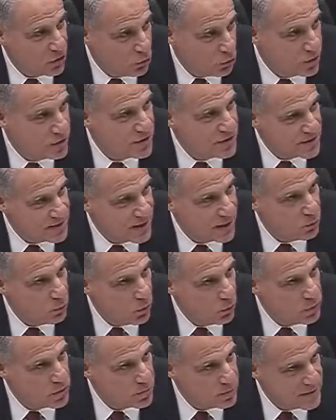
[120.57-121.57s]
the court to decide
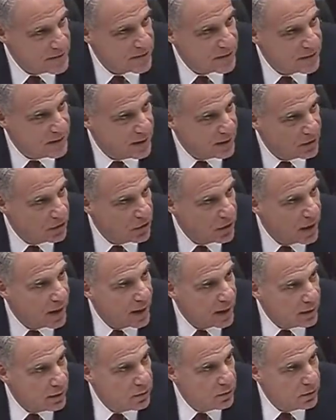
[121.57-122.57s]
what was misleading or
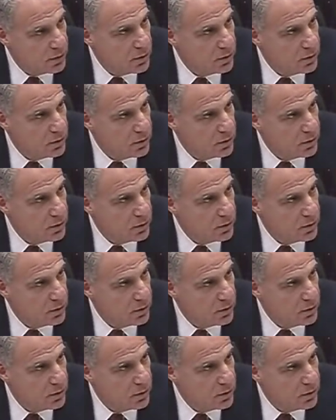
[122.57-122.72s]
not